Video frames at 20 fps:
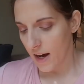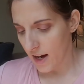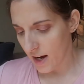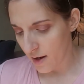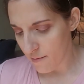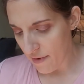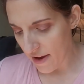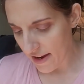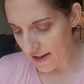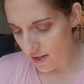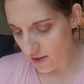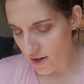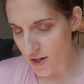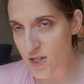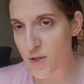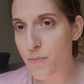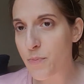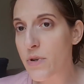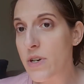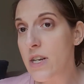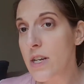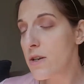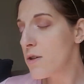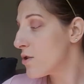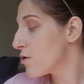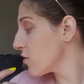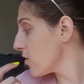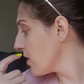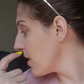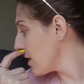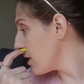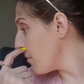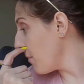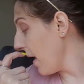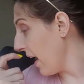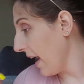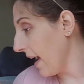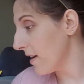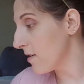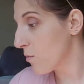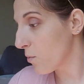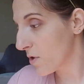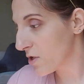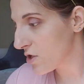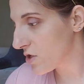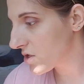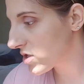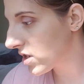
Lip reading: It looks pretty neutral in the pan, which is